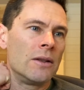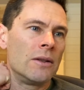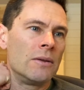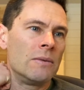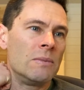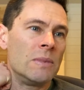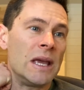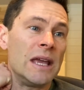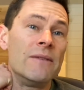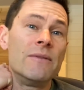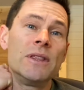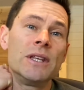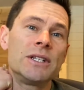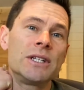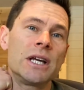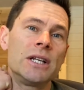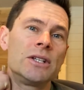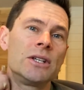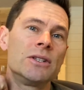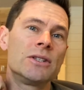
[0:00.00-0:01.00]
even the
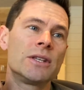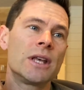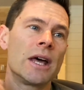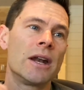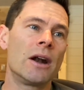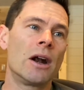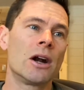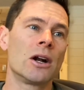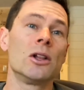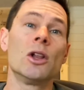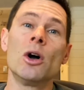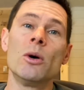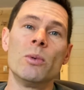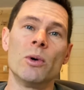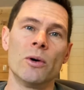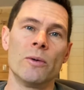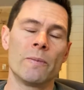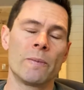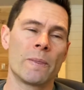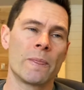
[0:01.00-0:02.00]
tensions that are
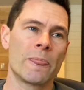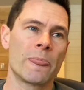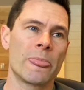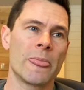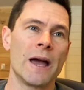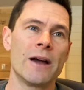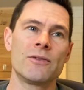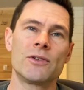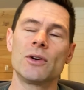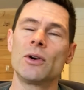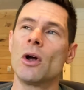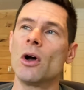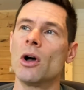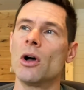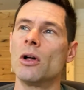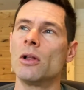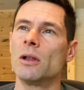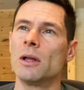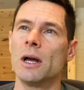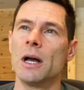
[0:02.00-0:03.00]
global? After
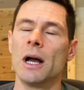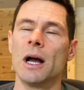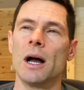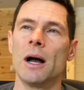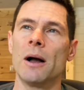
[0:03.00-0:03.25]
all,